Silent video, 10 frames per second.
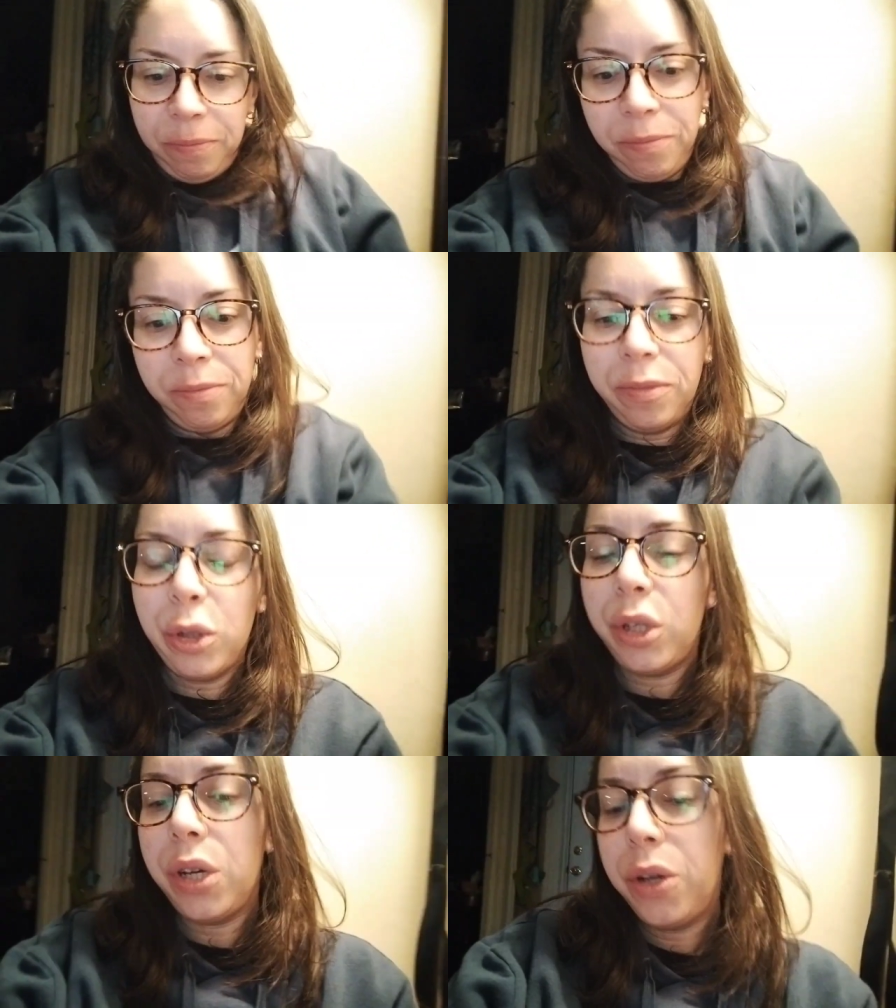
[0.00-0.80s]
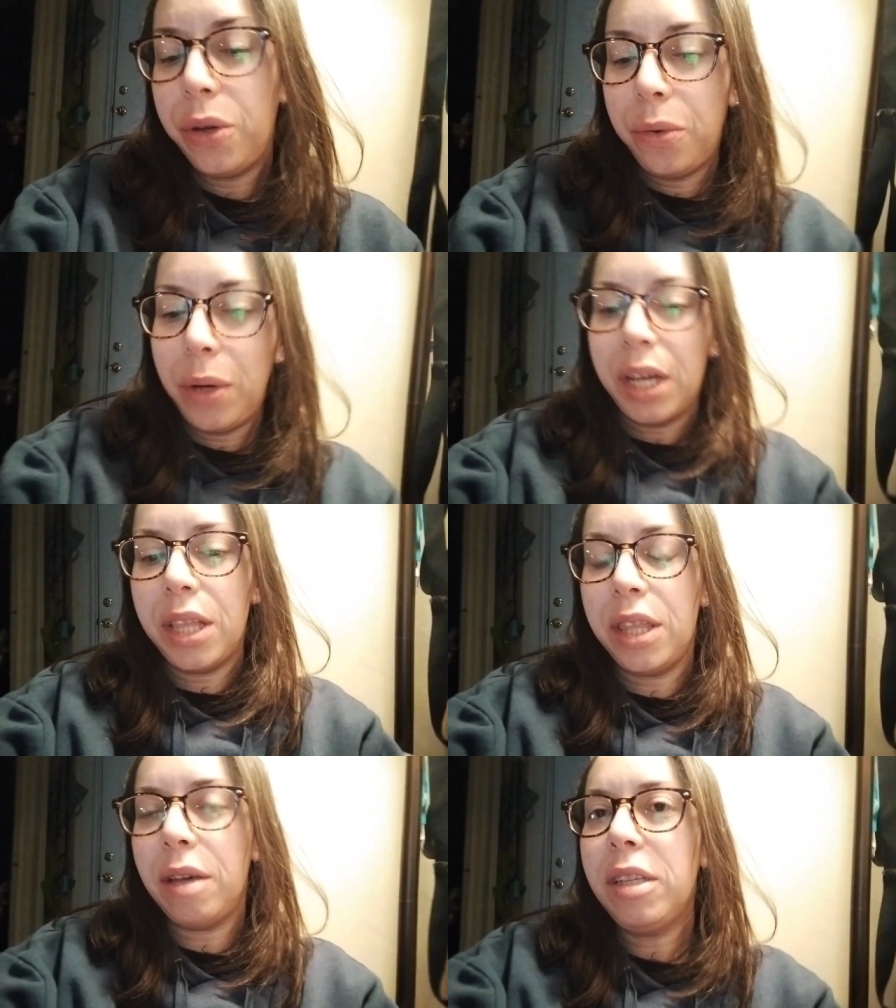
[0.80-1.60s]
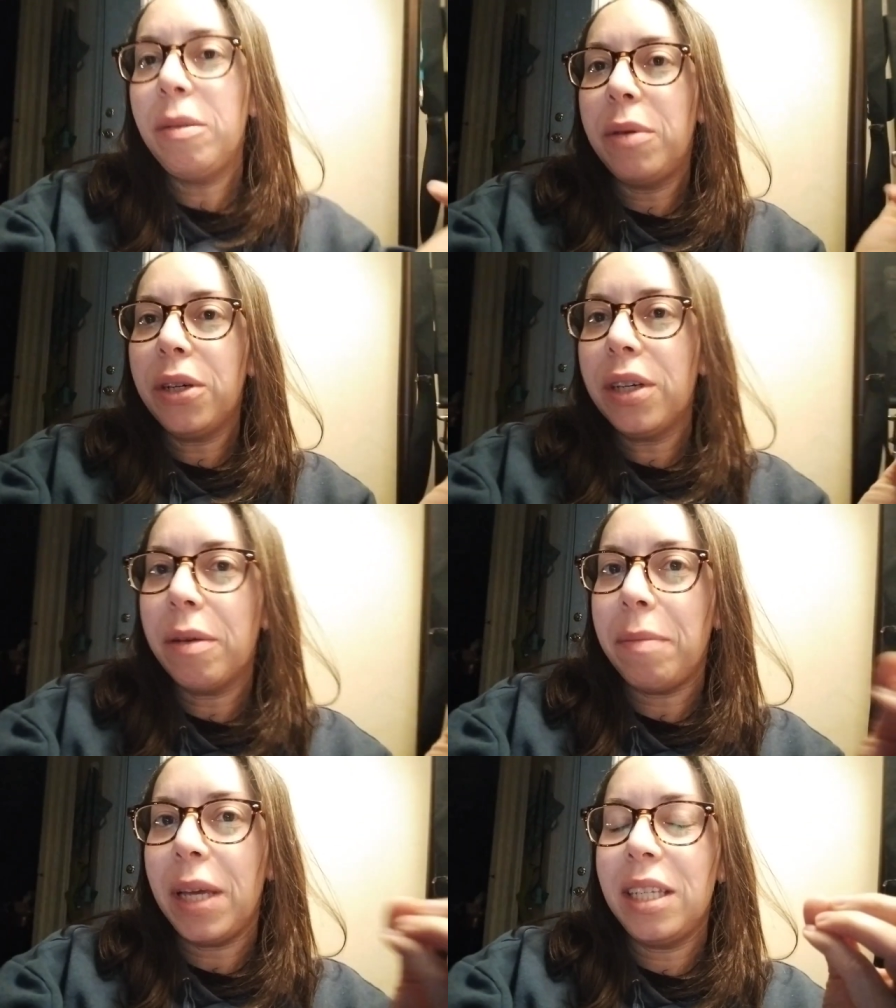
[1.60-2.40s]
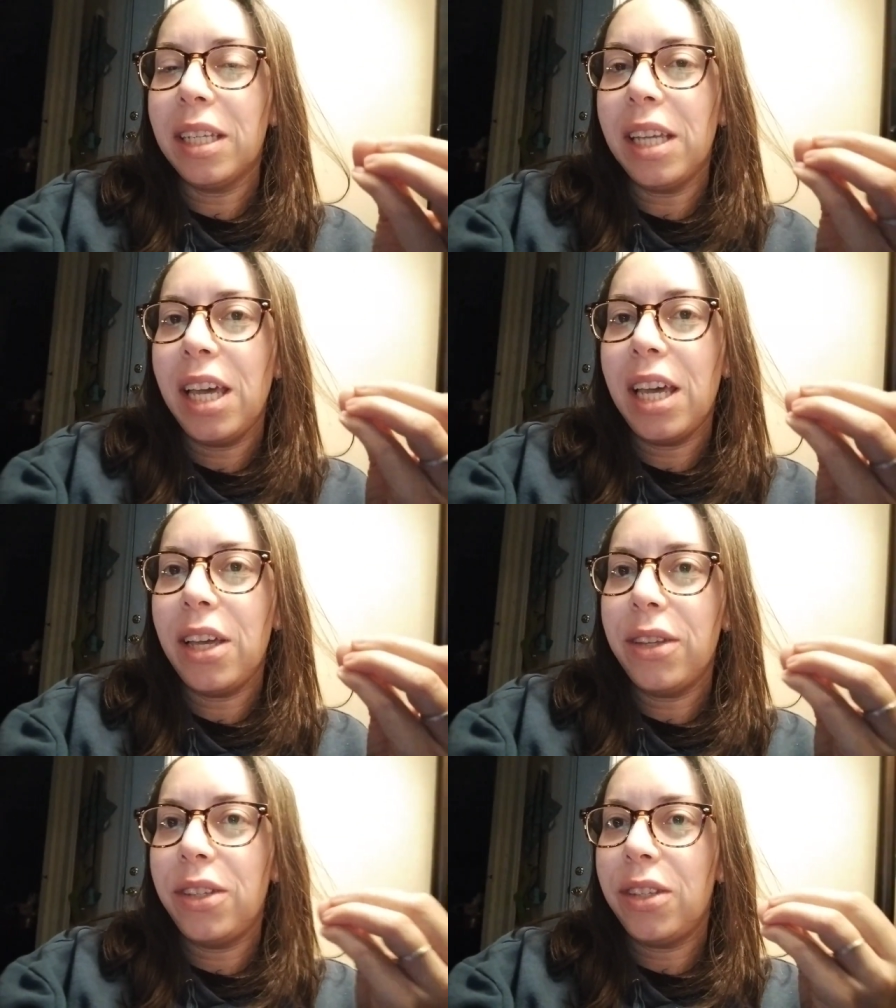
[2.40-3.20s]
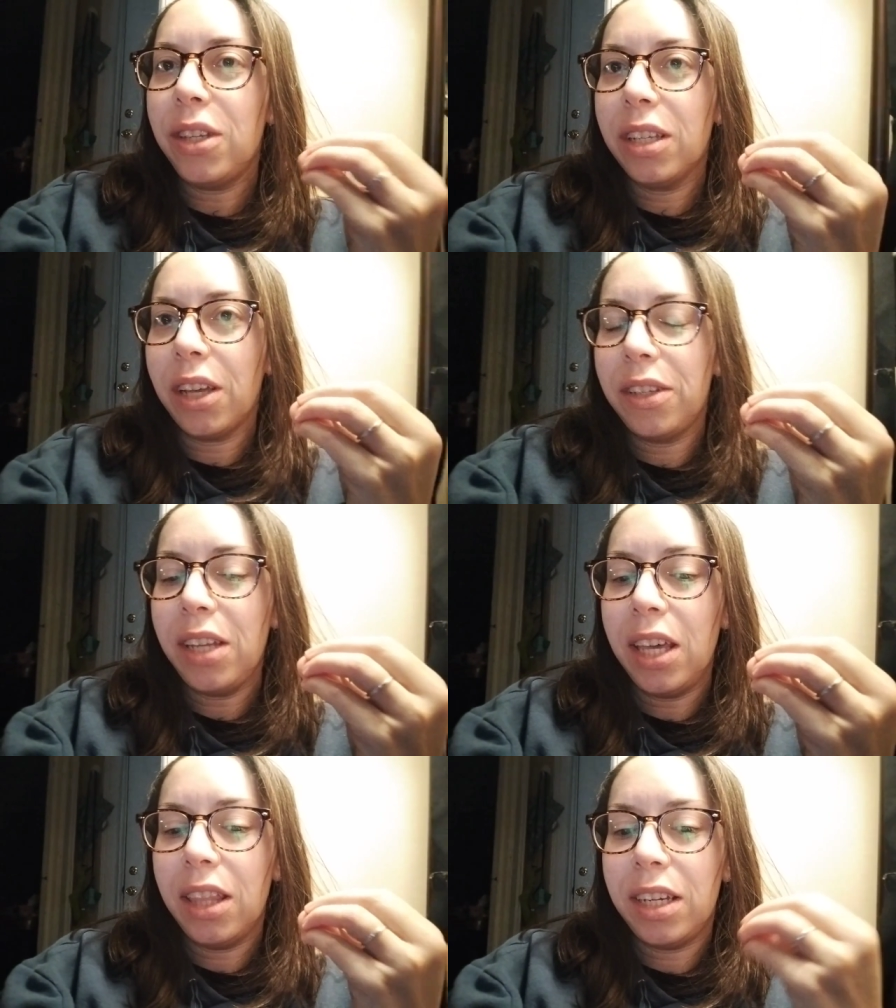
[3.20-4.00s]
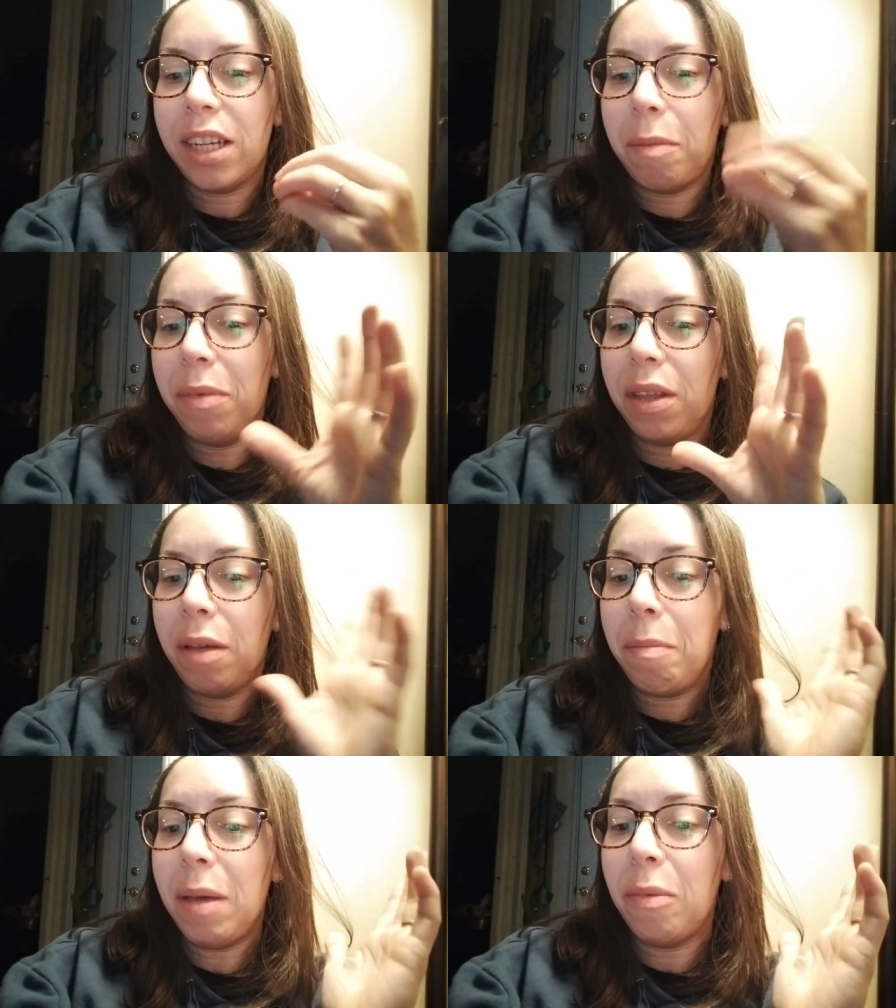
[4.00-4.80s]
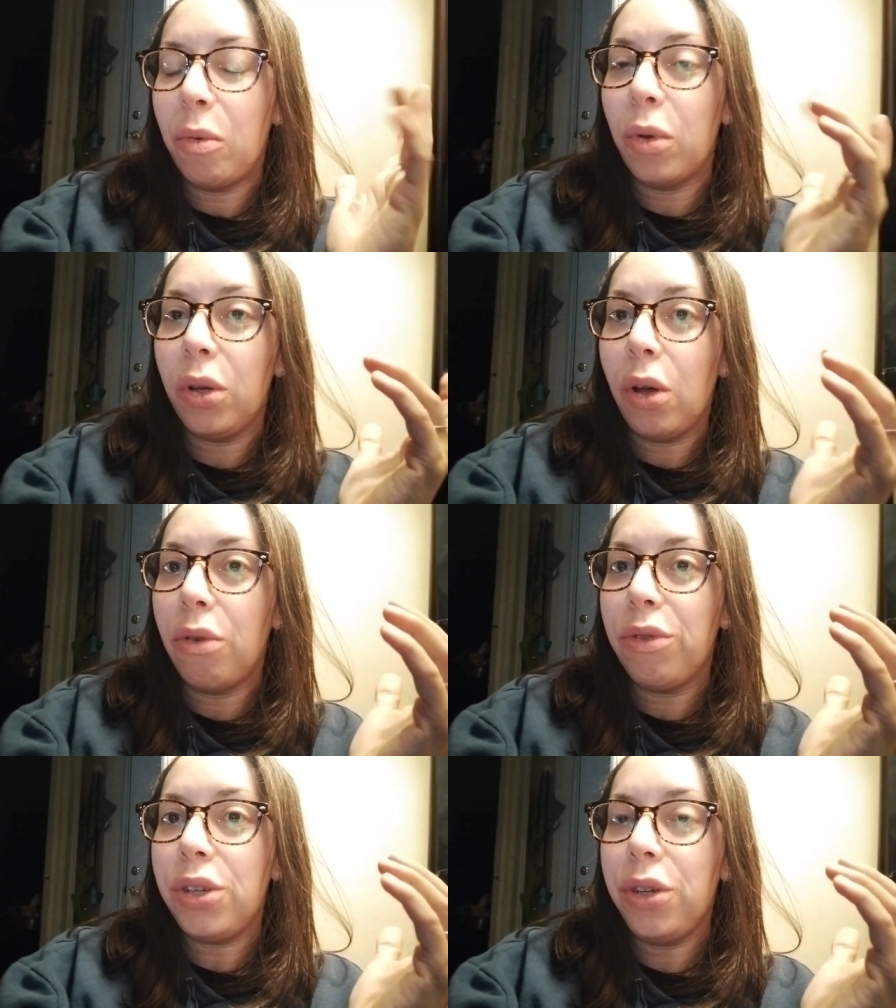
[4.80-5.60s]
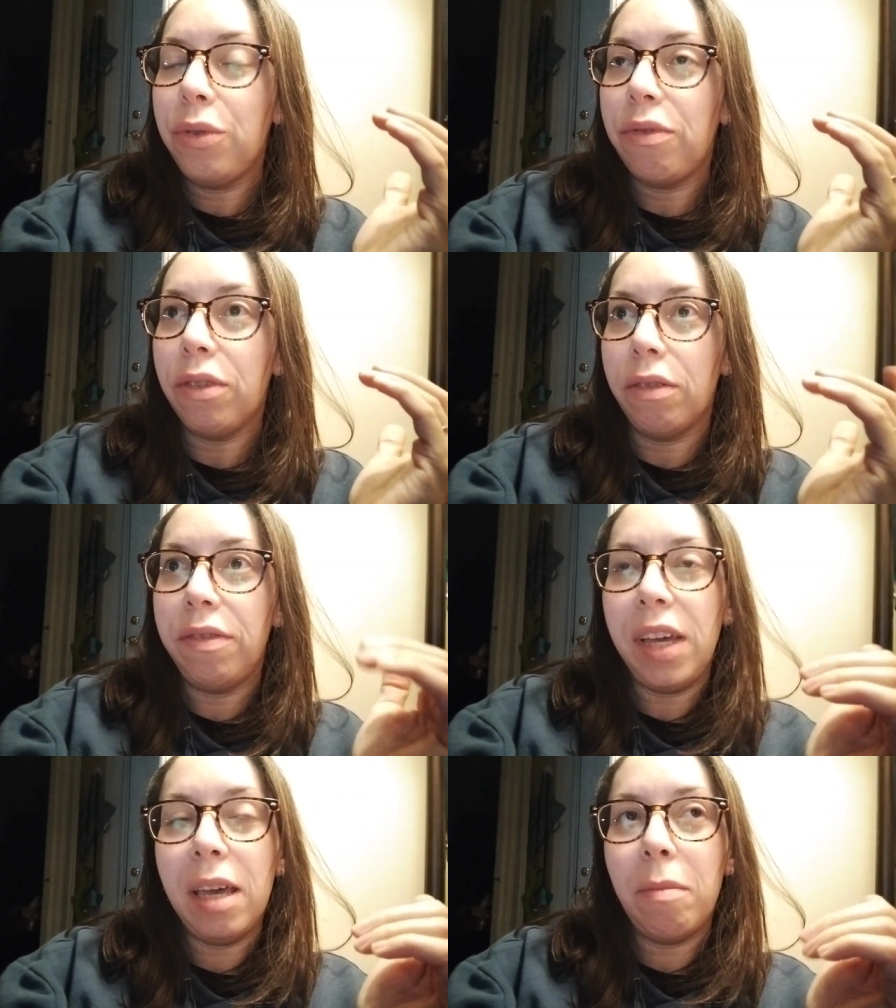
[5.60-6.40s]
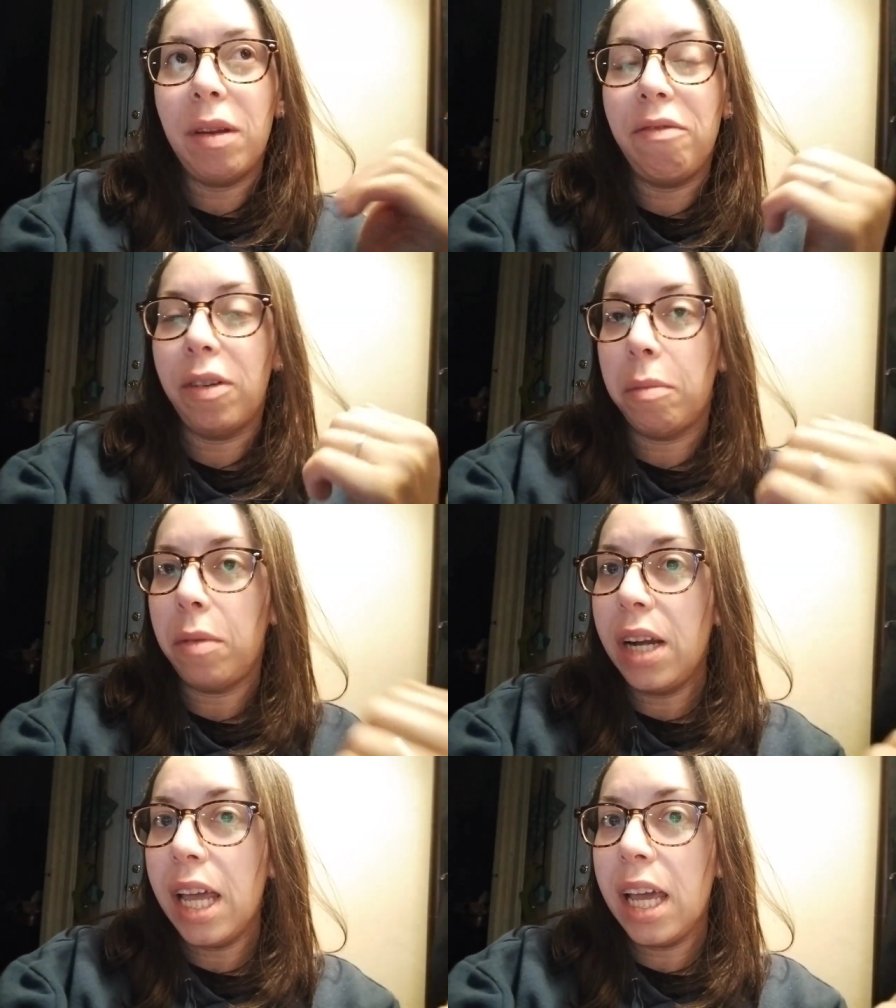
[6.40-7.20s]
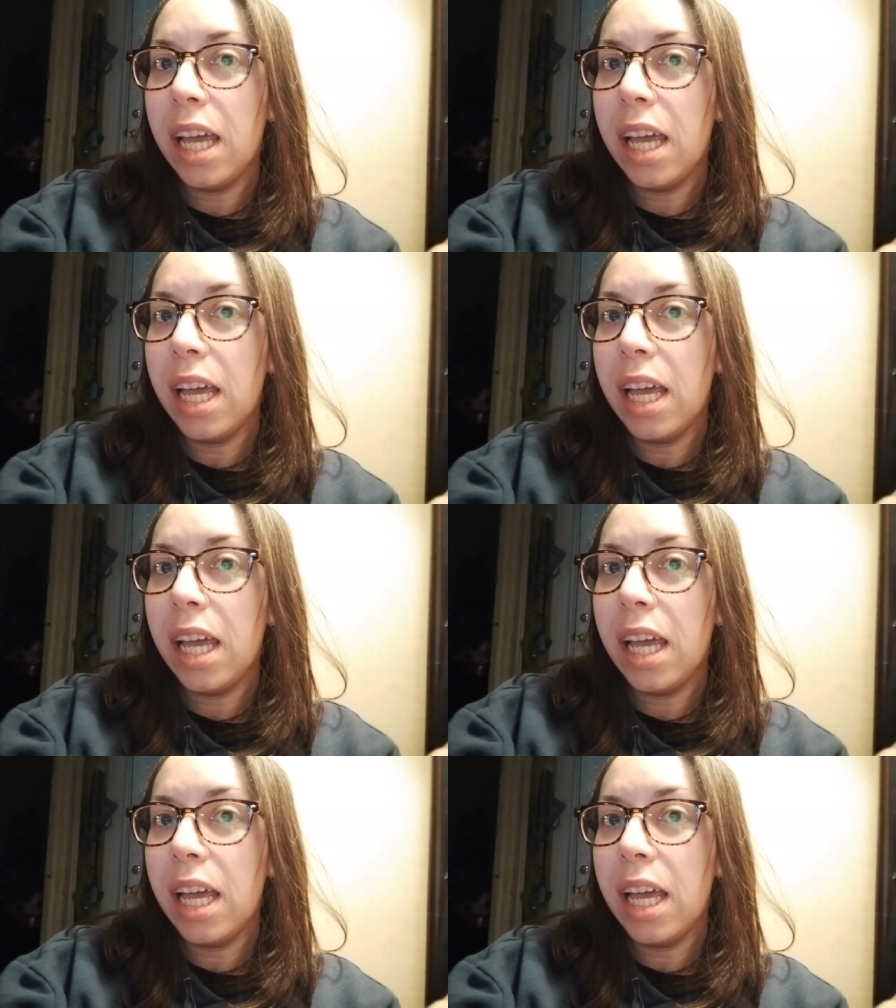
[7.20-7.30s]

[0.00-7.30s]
So this book basically is discussing the depth that people will go to for fame and for money.